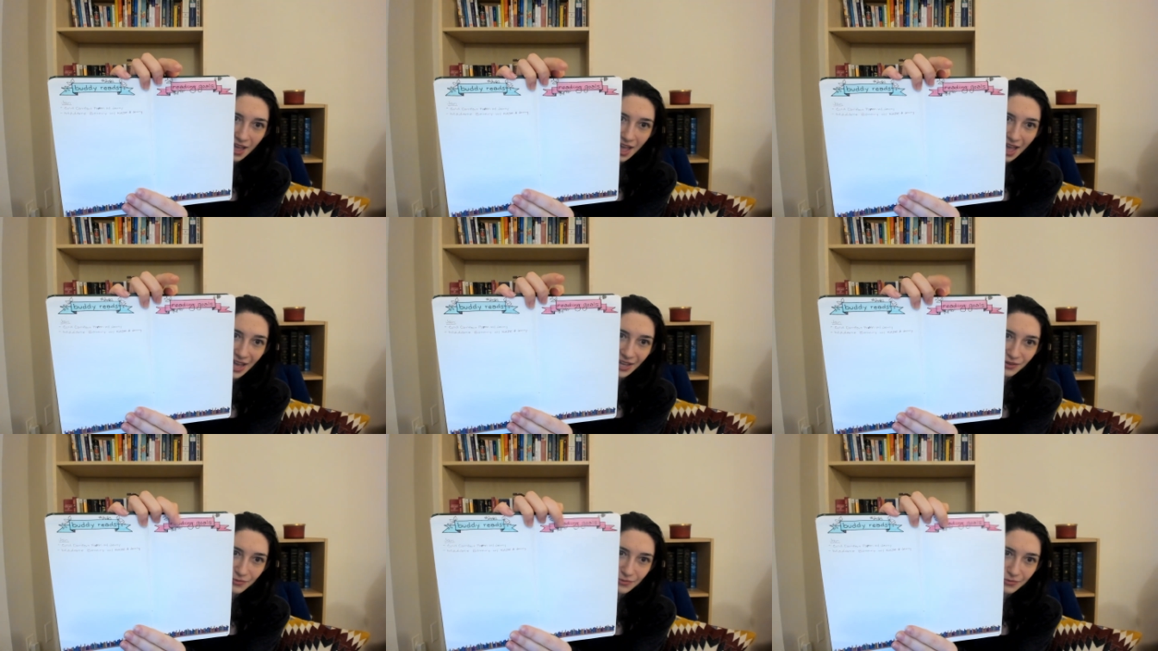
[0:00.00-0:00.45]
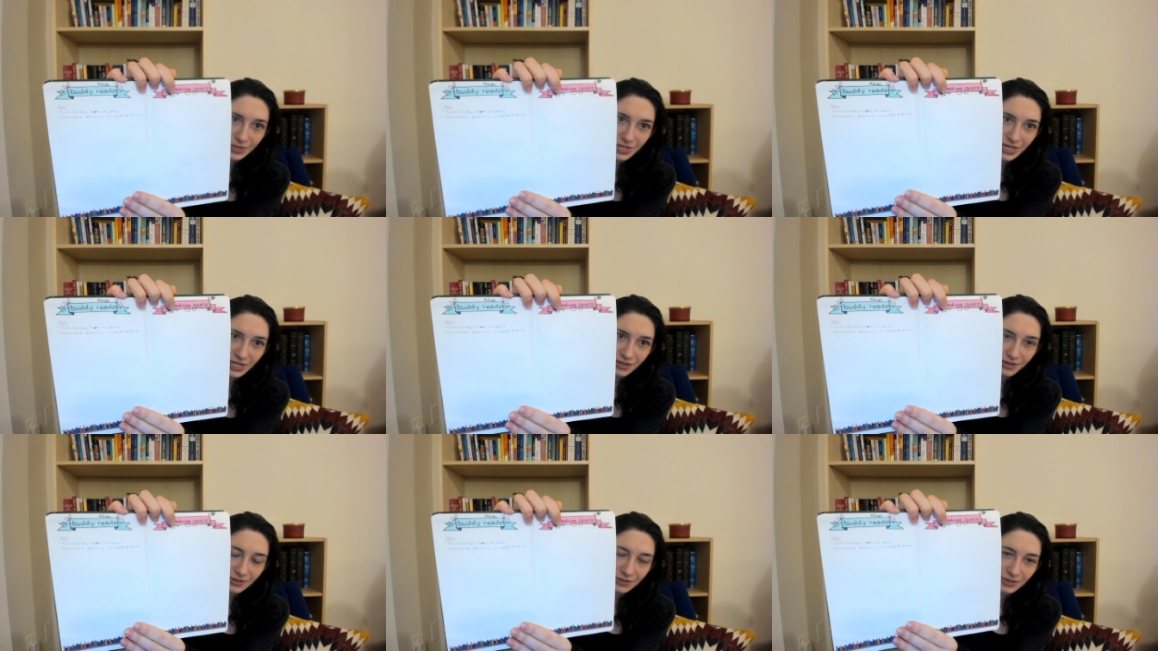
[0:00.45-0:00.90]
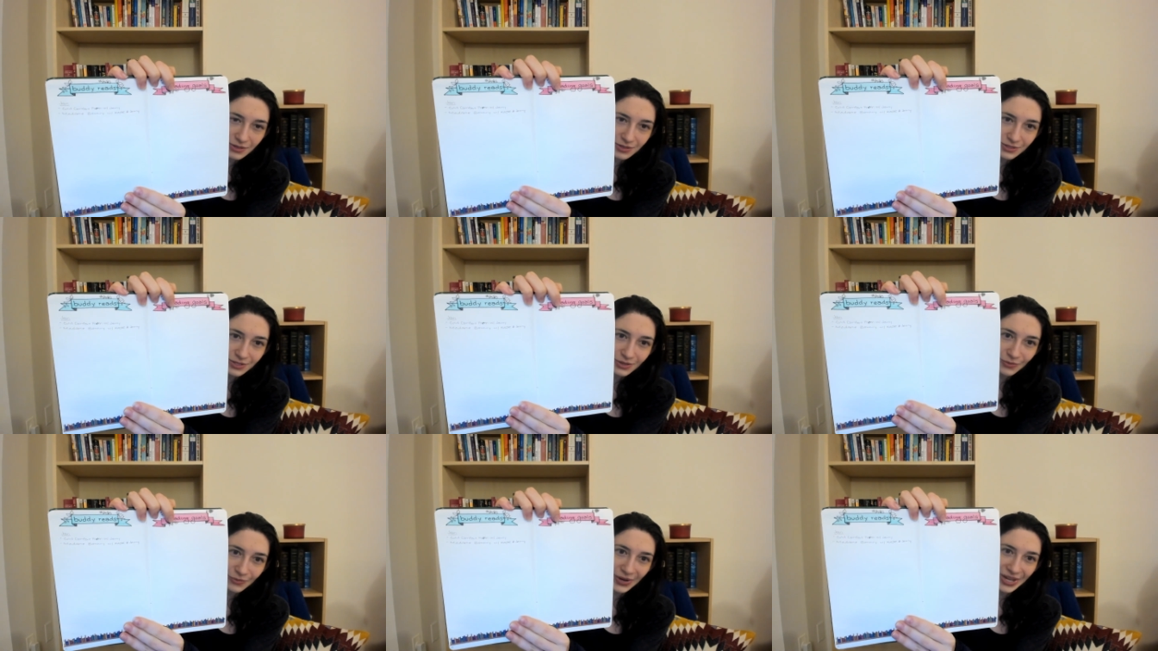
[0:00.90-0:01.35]
and reading
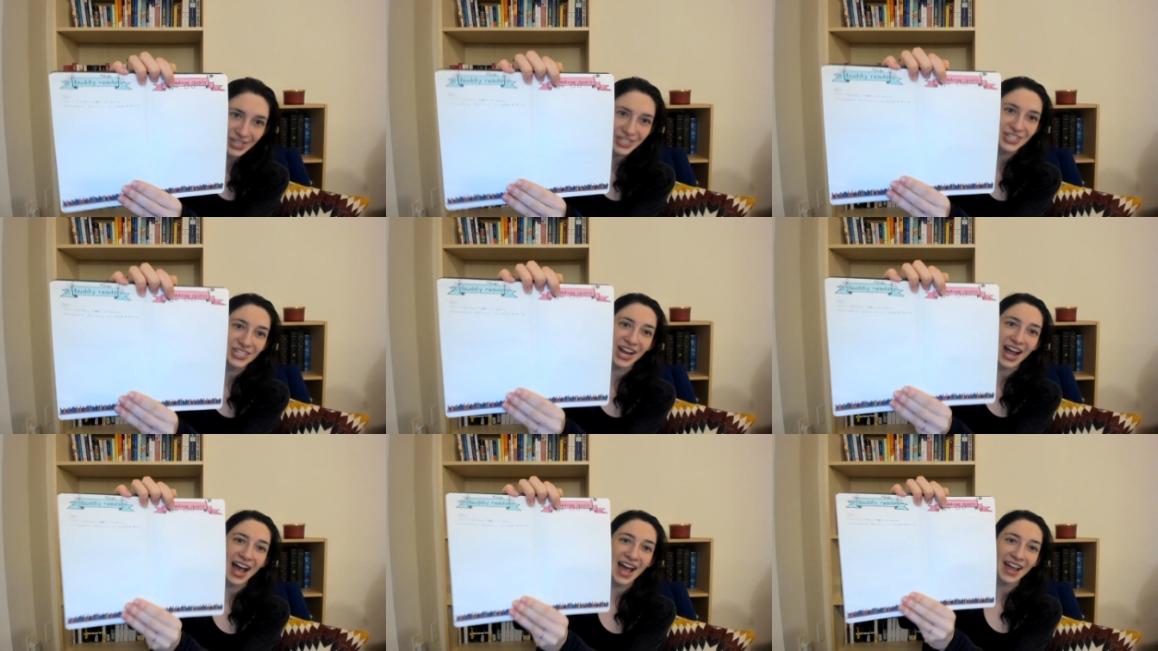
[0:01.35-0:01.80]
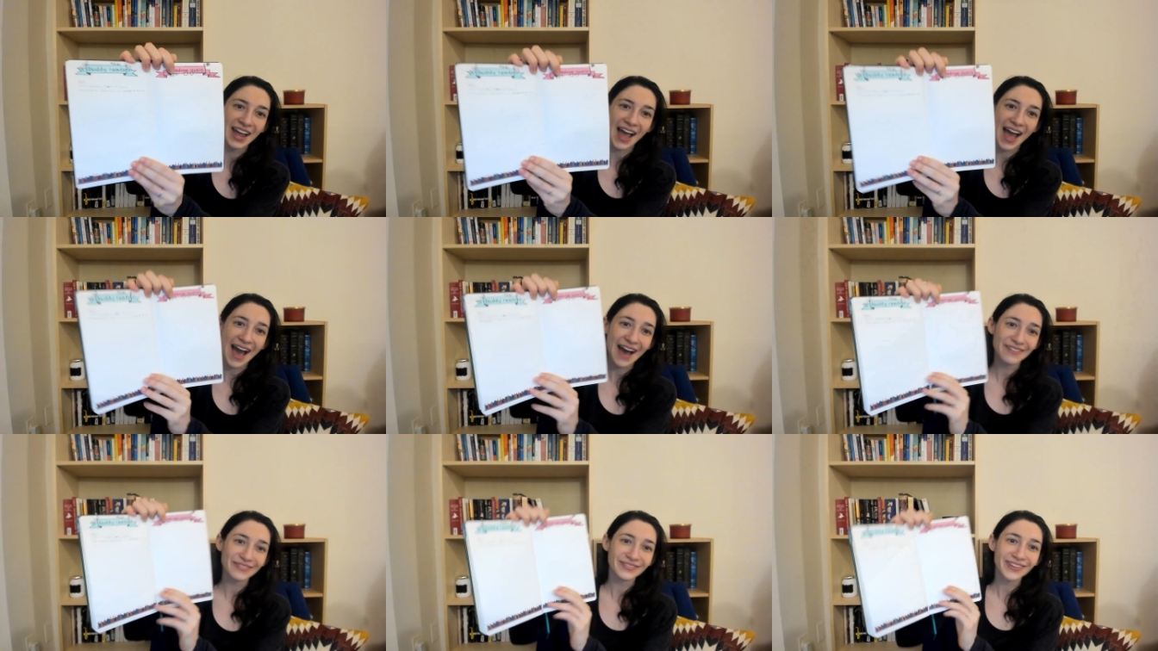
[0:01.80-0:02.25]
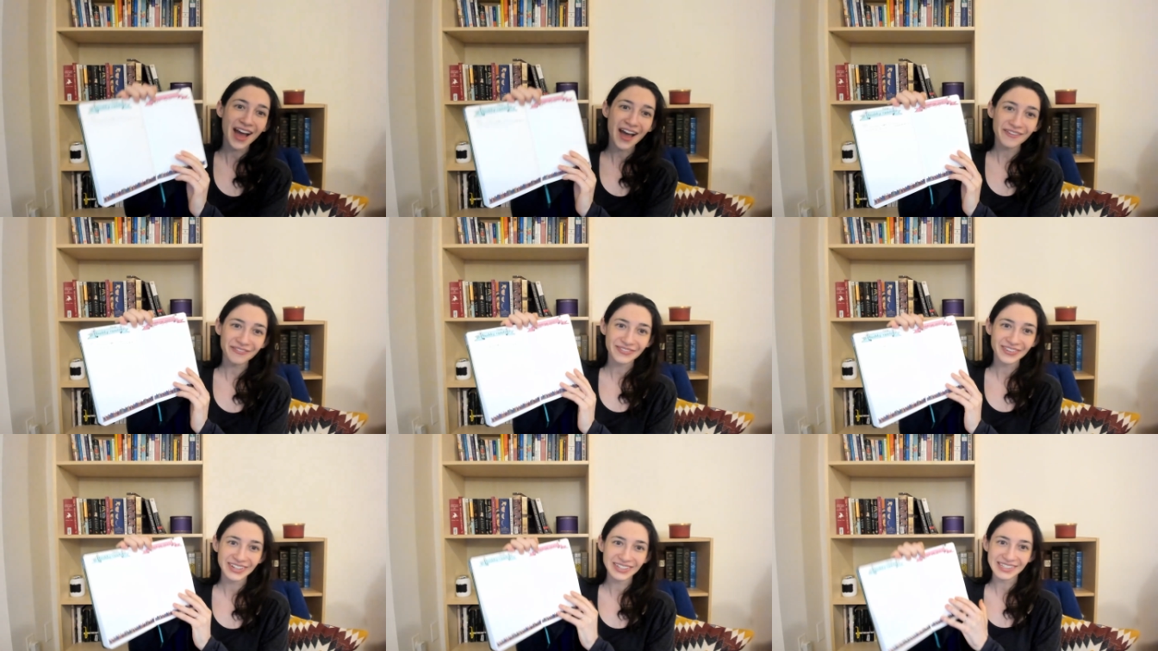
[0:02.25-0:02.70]
goals, which I have
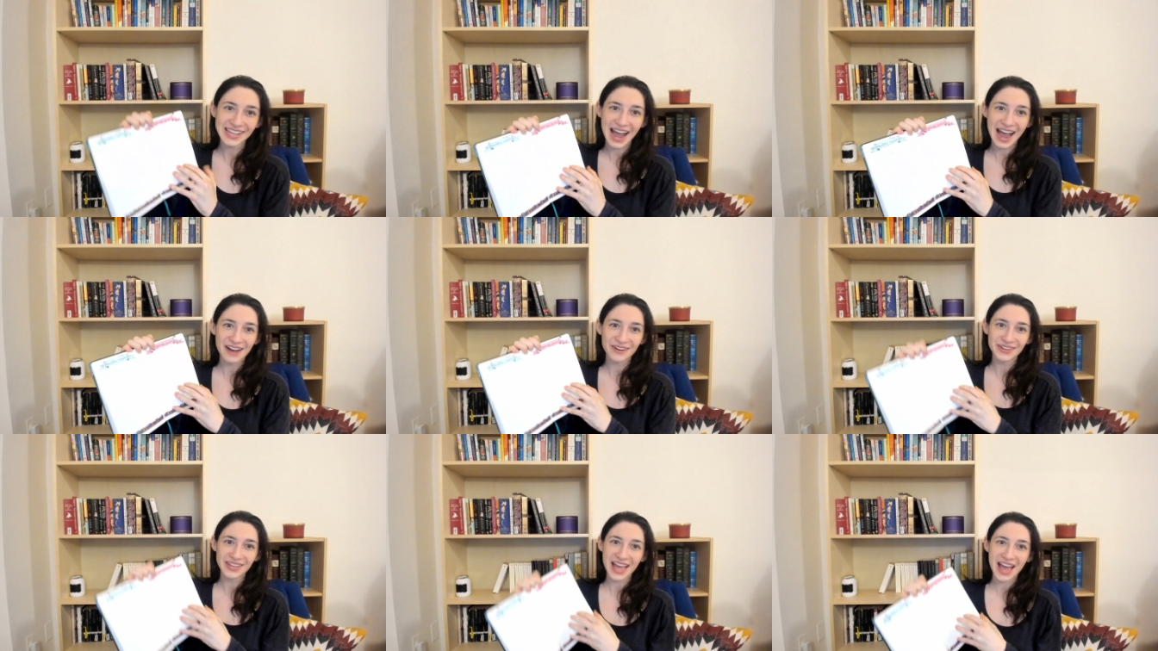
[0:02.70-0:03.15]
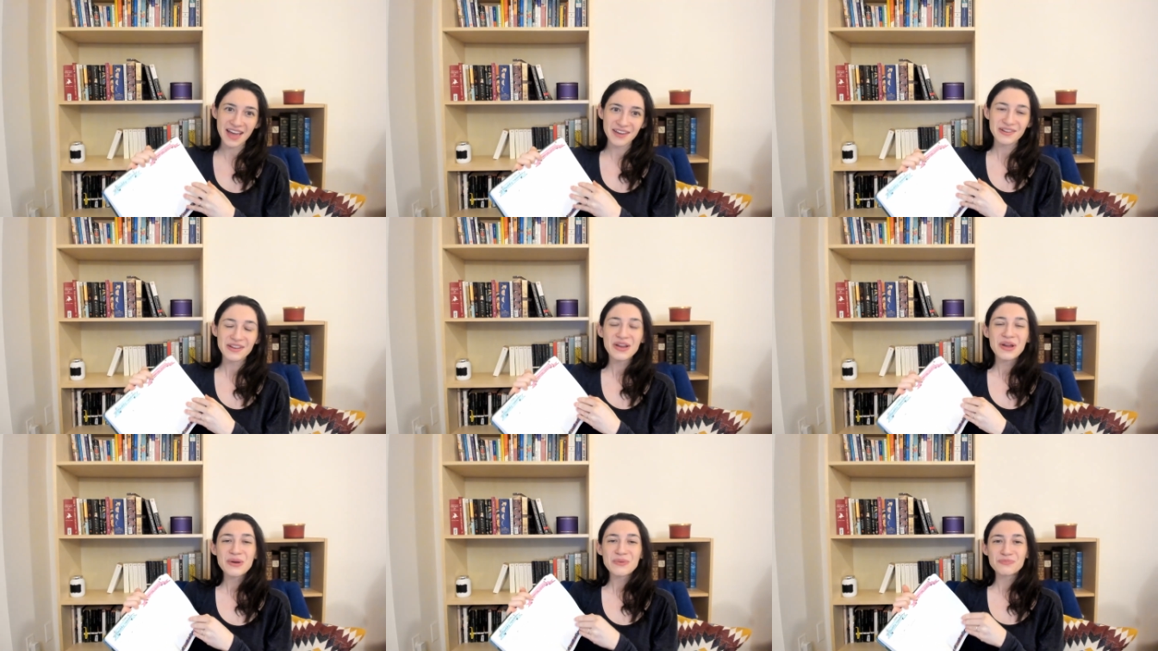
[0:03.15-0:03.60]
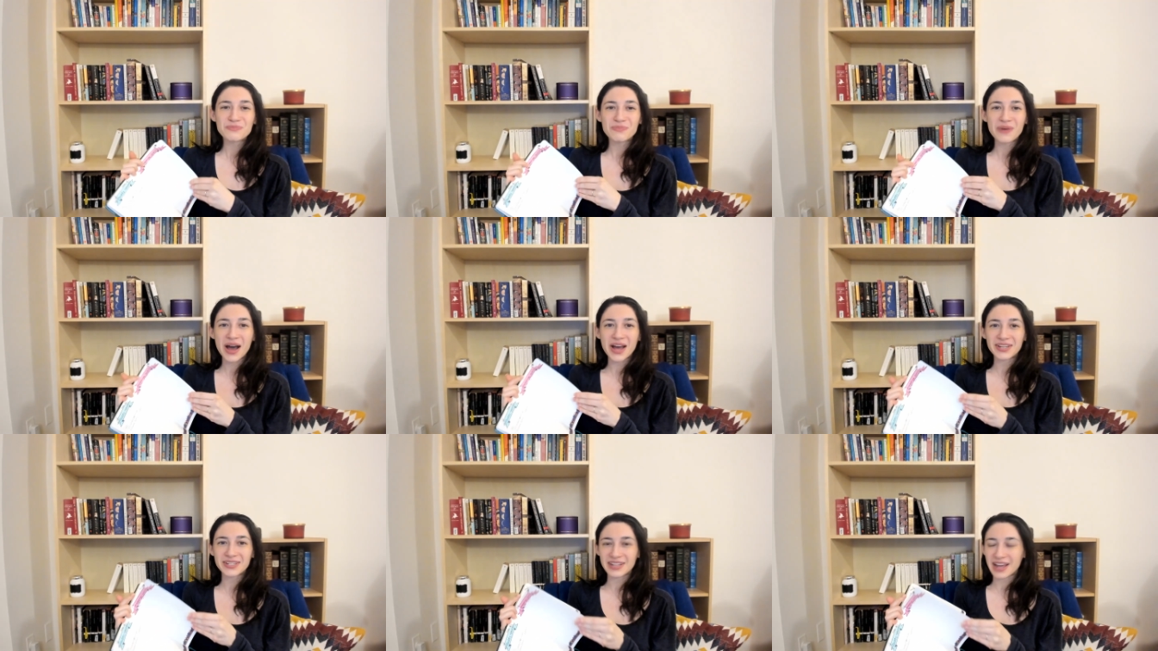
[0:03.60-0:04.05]
not filled out yet,
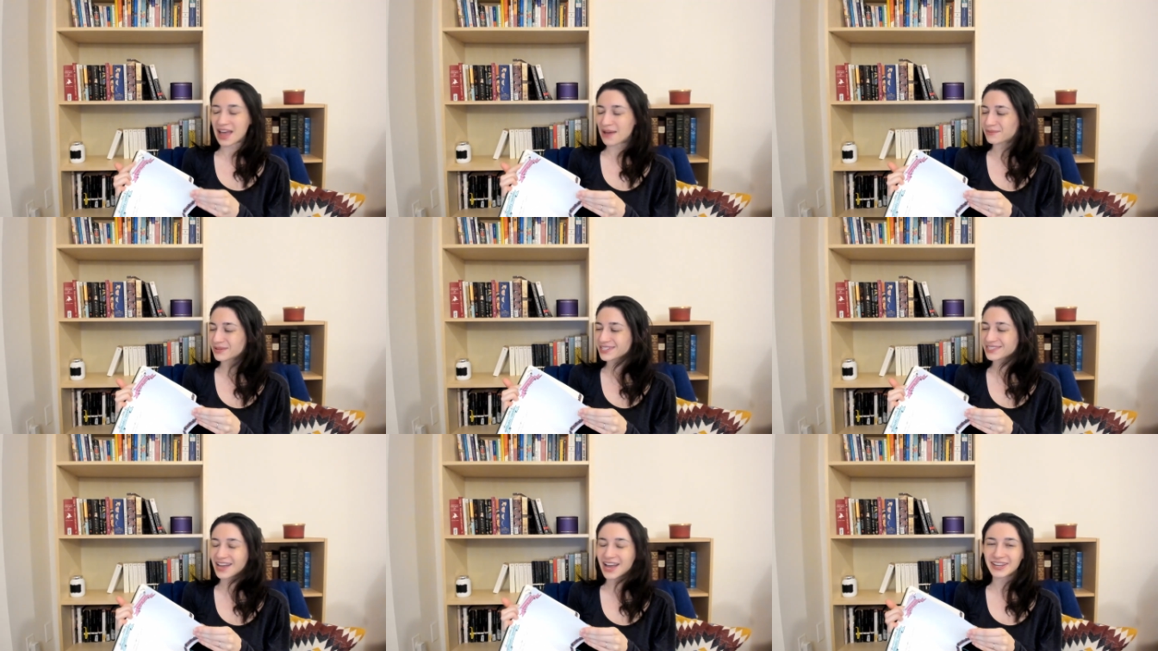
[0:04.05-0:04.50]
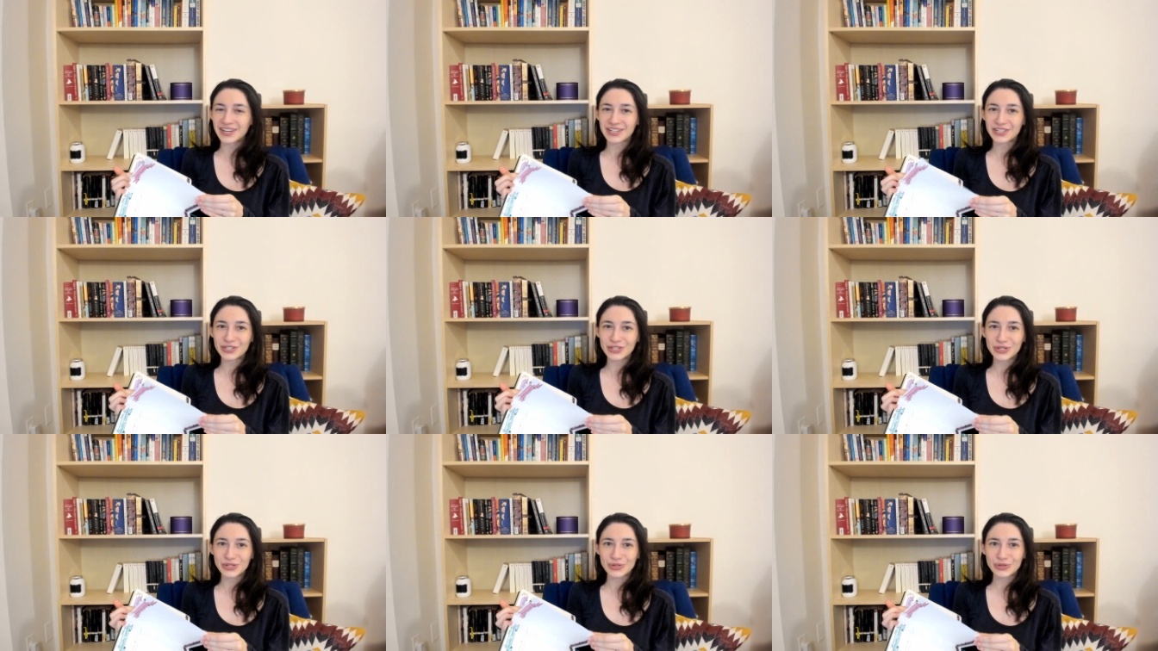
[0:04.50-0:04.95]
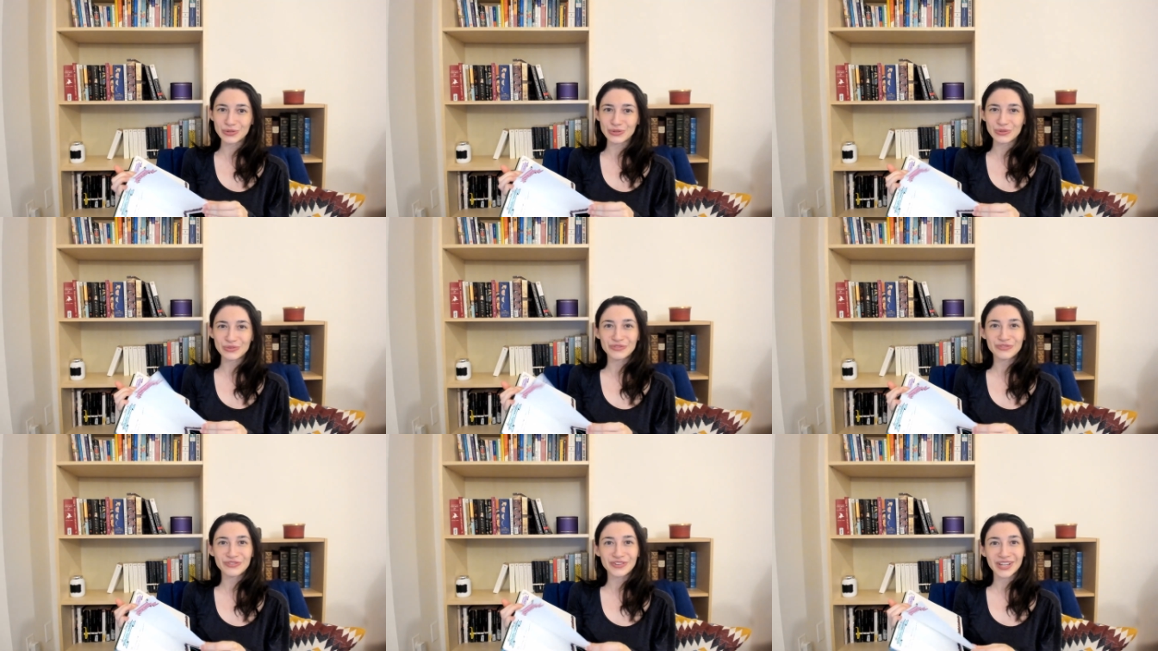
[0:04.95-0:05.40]
but am excited to
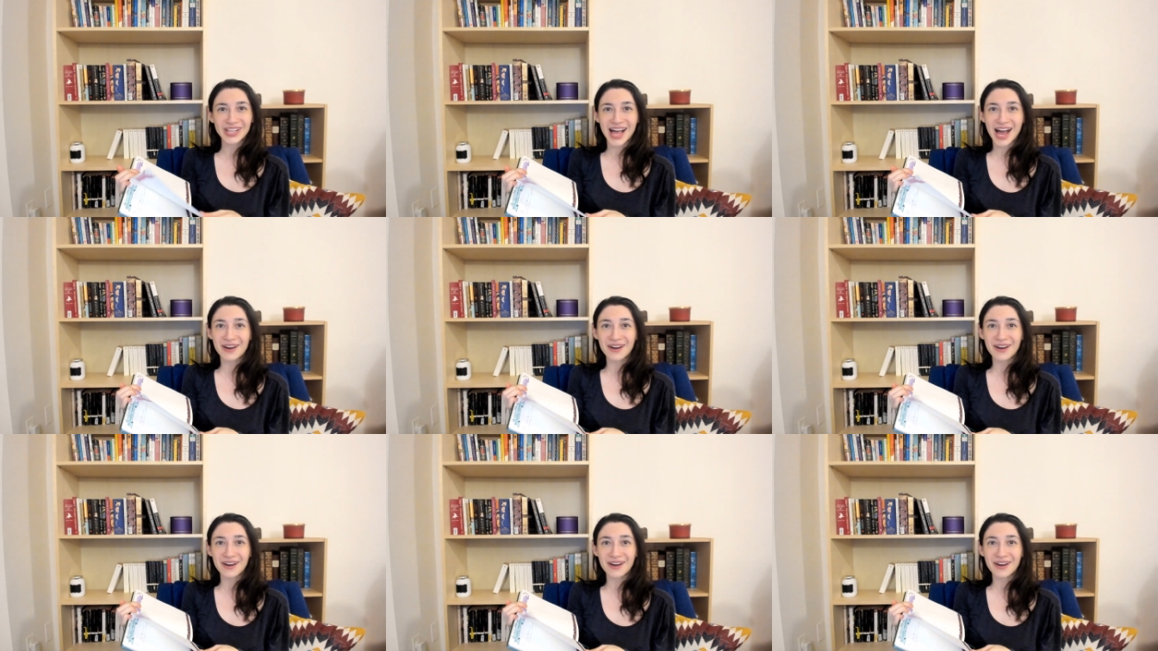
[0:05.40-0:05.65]
fill out